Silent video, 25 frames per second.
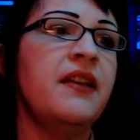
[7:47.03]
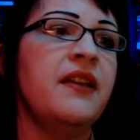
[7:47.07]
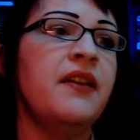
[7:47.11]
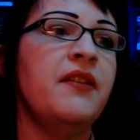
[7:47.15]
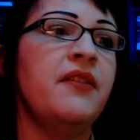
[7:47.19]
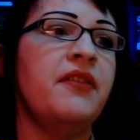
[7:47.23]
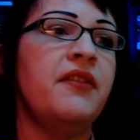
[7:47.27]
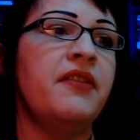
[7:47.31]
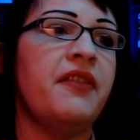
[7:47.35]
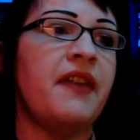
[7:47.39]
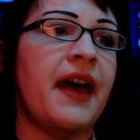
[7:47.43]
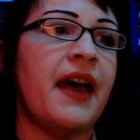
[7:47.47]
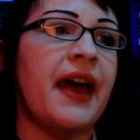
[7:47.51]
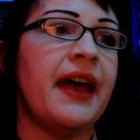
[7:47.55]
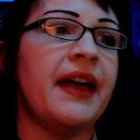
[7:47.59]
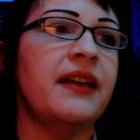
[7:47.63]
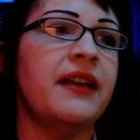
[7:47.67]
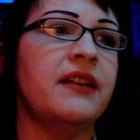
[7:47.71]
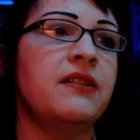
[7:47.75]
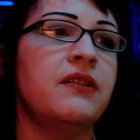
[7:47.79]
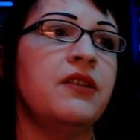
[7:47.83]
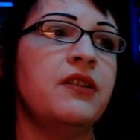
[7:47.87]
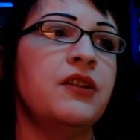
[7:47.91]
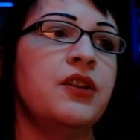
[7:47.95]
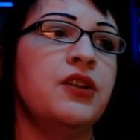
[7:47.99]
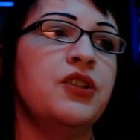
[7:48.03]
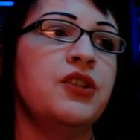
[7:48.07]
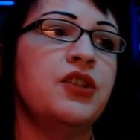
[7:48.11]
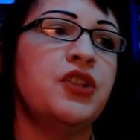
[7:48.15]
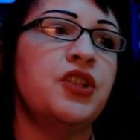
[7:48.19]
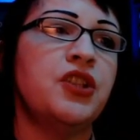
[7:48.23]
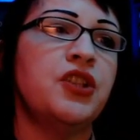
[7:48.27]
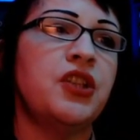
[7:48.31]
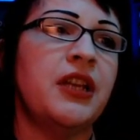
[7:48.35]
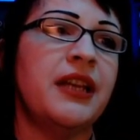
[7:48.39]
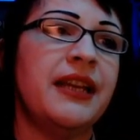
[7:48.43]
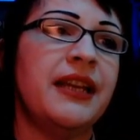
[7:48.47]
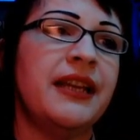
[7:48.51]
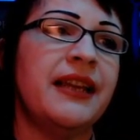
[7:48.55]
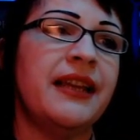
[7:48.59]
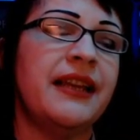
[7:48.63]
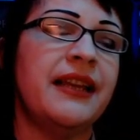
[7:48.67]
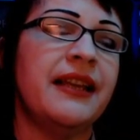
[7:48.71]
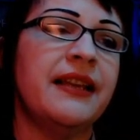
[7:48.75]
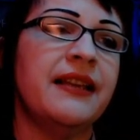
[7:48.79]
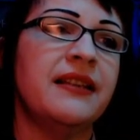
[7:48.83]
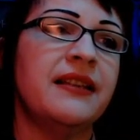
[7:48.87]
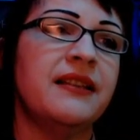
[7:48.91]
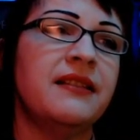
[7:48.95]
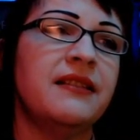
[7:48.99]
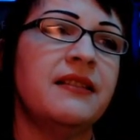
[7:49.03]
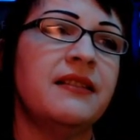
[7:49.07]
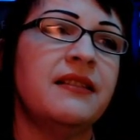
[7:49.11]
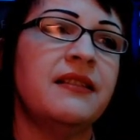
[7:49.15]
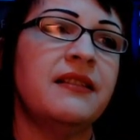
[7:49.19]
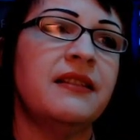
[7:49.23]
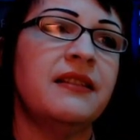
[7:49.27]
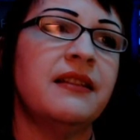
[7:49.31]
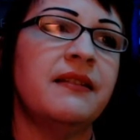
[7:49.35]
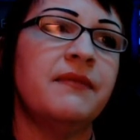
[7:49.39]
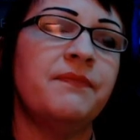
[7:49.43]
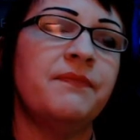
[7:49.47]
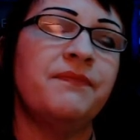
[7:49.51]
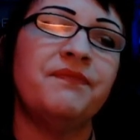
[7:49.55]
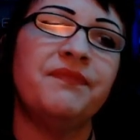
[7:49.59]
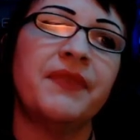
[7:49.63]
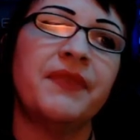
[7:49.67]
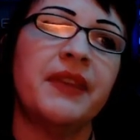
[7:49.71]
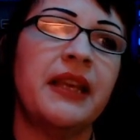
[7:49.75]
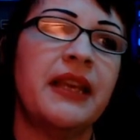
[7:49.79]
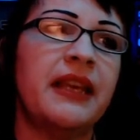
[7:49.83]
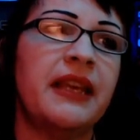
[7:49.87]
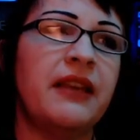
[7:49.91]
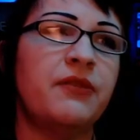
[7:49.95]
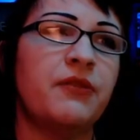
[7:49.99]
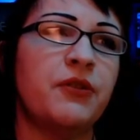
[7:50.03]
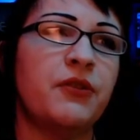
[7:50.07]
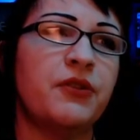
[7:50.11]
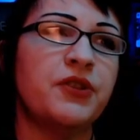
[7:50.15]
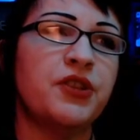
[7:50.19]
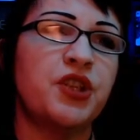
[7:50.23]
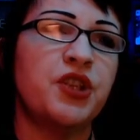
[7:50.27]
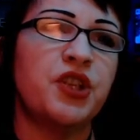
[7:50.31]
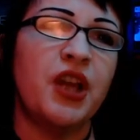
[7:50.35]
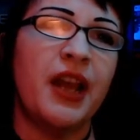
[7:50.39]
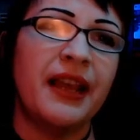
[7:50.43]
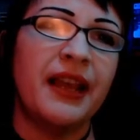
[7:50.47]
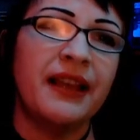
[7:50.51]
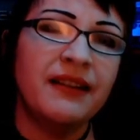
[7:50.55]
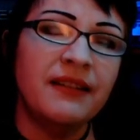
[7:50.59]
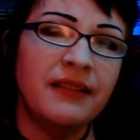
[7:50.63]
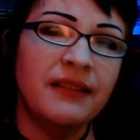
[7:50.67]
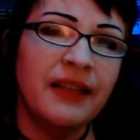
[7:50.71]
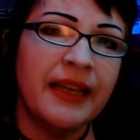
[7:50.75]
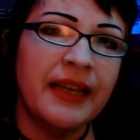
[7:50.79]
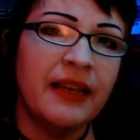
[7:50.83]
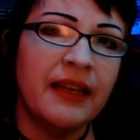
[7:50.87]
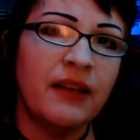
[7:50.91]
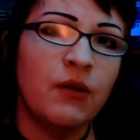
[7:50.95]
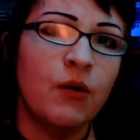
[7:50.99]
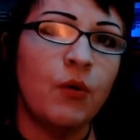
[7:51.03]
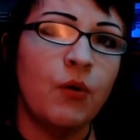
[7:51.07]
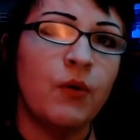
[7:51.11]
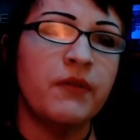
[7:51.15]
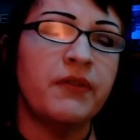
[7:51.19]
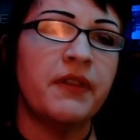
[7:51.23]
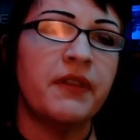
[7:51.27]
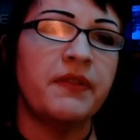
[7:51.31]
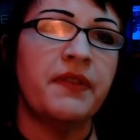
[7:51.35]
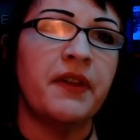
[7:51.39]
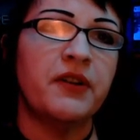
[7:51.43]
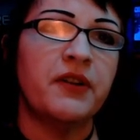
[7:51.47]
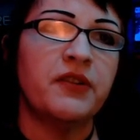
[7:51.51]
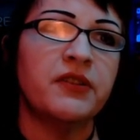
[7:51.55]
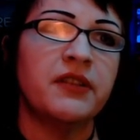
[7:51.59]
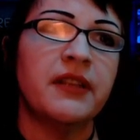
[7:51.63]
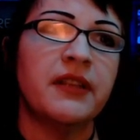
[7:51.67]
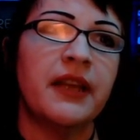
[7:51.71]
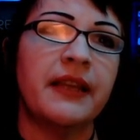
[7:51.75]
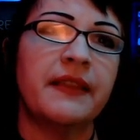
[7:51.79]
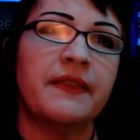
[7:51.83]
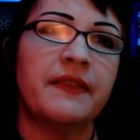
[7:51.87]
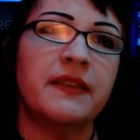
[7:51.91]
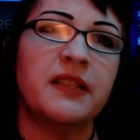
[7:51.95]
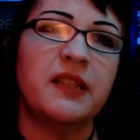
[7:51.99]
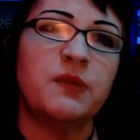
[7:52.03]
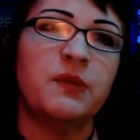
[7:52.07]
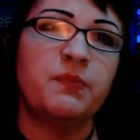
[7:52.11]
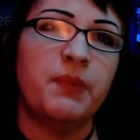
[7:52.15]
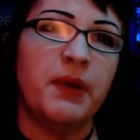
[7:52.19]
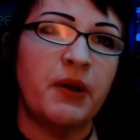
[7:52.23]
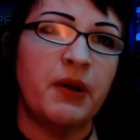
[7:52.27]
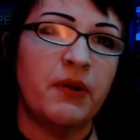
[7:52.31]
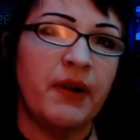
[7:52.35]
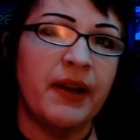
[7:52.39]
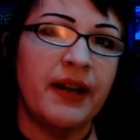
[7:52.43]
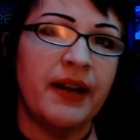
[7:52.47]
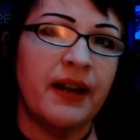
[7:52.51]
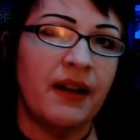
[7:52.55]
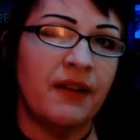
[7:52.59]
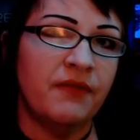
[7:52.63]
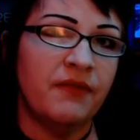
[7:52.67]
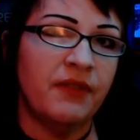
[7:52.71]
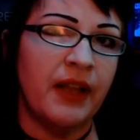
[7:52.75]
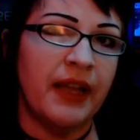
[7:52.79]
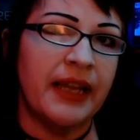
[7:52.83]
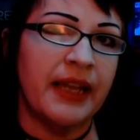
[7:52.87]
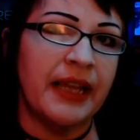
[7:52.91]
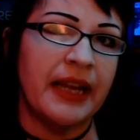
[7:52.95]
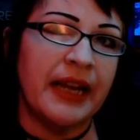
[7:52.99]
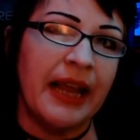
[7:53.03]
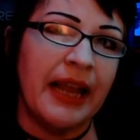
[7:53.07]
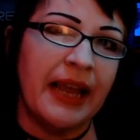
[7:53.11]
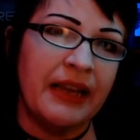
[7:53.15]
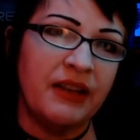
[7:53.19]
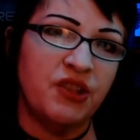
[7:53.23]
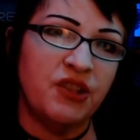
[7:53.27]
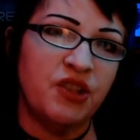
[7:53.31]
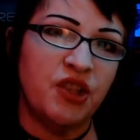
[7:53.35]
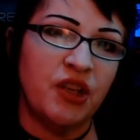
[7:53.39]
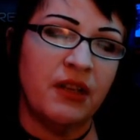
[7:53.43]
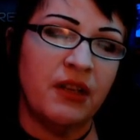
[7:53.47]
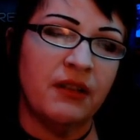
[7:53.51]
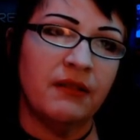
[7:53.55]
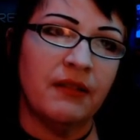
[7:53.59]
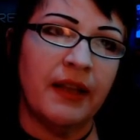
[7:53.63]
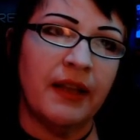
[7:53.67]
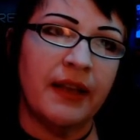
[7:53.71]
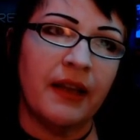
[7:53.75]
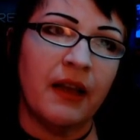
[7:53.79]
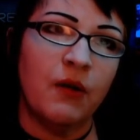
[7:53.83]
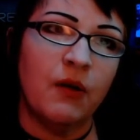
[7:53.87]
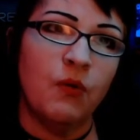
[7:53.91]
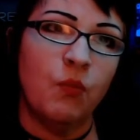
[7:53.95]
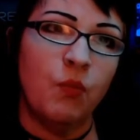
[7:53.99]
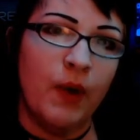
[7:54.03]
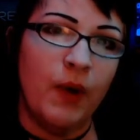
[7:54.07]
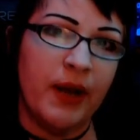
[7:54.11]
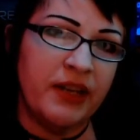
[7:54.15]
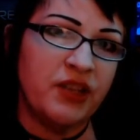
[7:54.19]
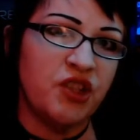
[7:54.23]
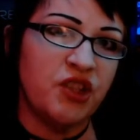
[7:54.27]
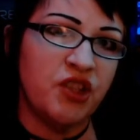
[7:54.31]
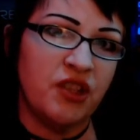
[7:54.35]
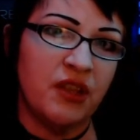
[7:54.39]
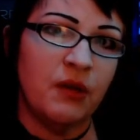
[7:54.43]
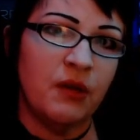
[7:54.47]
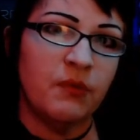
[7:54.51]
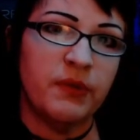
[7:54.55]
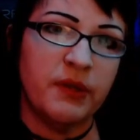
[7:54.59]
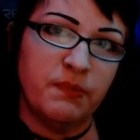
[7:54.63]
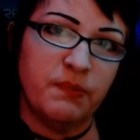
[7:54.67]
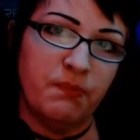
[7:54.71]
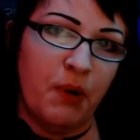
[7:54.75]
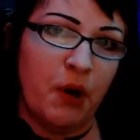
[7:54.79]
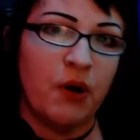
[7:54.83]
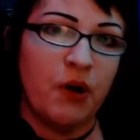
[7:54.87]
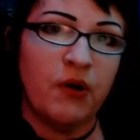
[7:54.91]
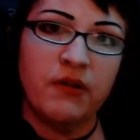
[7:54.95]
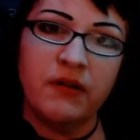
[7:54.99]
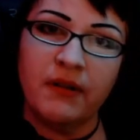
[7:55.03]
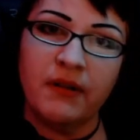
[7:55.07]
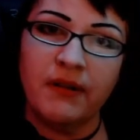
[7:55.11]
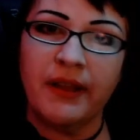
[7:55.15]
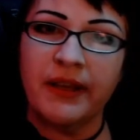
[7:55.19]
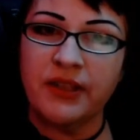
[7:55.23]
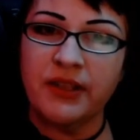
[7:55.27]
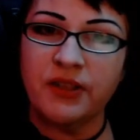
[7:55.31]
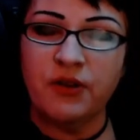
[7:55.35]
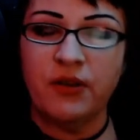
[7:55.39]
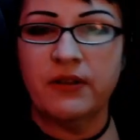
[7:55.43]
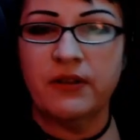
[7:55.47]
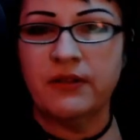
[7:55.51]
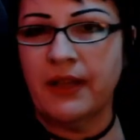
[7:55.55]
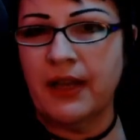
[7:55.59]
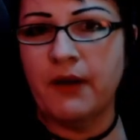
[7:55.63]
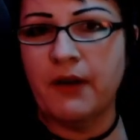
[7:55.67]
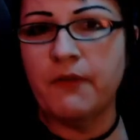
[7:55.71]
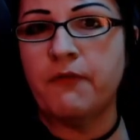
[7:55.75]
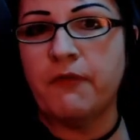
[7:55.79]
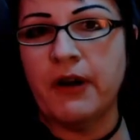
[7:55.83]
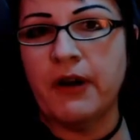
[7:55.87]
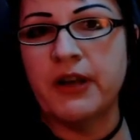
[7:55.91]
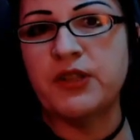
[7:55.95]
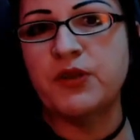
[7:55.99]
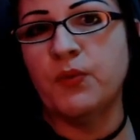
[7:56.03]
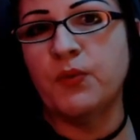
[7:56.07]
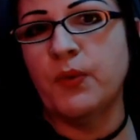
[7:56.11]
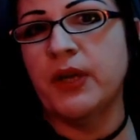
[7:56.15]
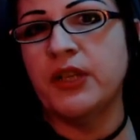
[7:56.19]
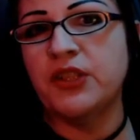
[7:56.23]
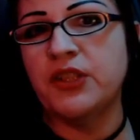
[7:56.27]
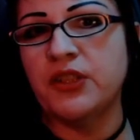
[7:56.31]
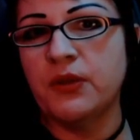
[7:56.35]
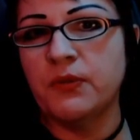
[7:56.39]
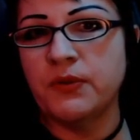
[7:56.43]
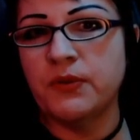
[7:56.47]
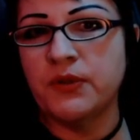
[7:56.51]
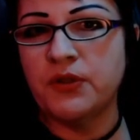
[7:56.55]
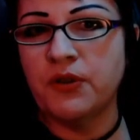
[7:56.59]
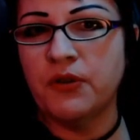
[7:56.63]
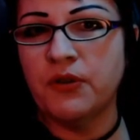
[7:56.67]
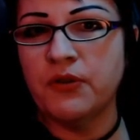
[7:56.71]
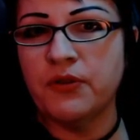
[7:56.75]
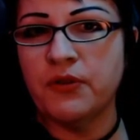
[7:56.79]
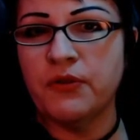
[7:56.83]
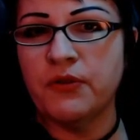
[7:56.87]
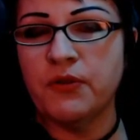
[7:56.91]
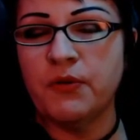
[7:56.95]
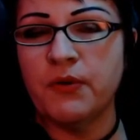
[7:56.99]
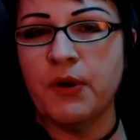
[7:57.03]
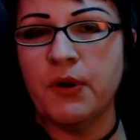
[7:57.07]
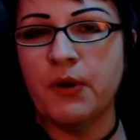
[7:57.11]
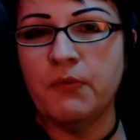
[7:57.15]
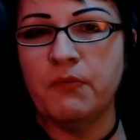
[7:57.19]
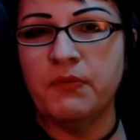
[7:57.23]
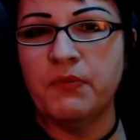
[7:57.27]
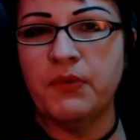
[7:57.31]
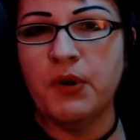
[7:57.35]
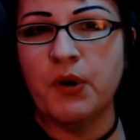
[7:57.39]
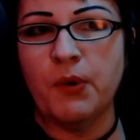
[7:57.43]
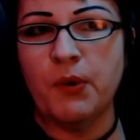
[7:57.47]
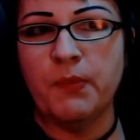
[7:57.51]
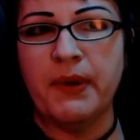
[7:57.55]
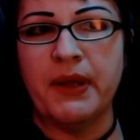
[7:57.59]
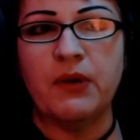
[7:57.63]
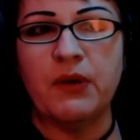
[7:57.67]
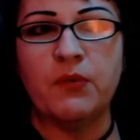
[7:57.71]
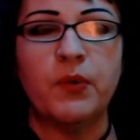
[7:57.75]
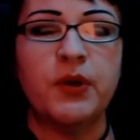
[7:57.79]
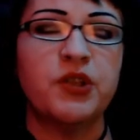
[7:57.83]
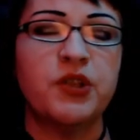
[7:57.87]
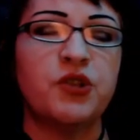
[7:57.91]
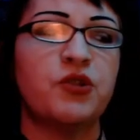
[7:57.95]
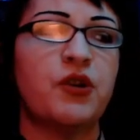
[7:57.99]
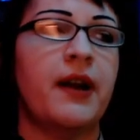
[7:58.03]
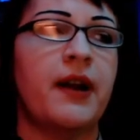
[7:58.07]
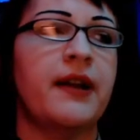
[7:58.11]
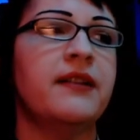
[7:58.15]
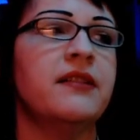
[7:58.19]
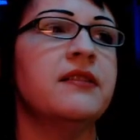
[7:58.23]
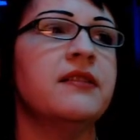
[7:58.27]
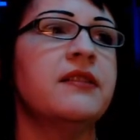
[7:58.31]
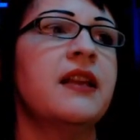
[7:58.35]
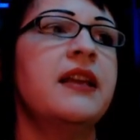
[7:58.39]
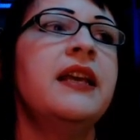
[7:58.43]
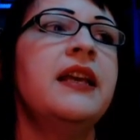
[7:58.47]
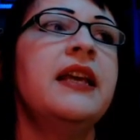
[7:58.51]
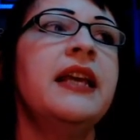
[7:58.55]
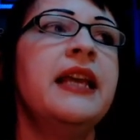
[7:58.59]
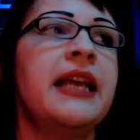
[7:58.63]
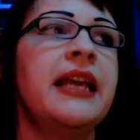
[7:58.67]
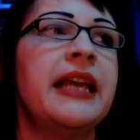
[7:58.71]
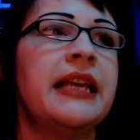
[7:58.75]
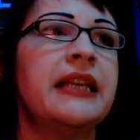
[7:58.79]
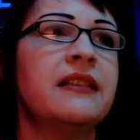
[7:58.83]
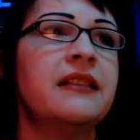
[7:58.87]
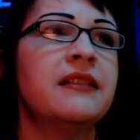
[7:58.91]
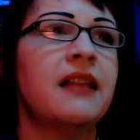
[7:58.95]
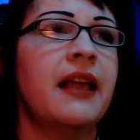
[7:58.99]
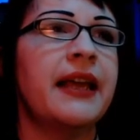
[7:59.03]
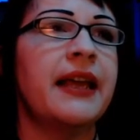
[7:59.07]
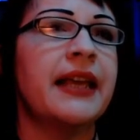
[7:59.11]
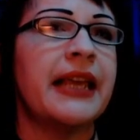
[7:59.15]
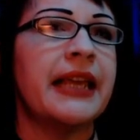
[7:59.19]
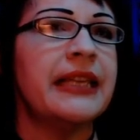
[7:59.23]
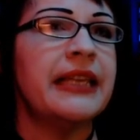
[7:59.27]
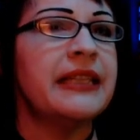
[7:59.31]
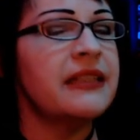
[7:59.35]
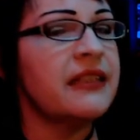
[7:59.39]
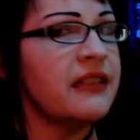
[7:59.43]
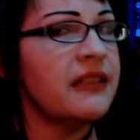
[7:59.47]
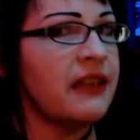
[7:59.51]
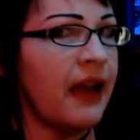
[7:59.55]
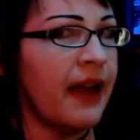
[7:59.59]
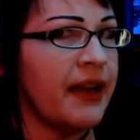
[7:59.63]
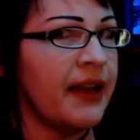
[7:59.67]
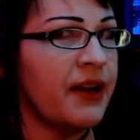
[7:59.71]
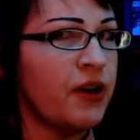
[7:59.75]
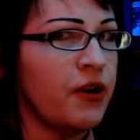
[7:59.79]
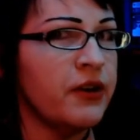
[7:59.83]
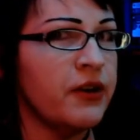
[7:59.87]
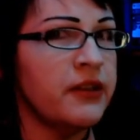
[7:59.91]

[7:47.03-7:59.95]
that she is either channeling, or that there's like the spirit of like an ancient, like a witch that was burned, like during, like a French witch that was burned during the European witch trials, is like inside her and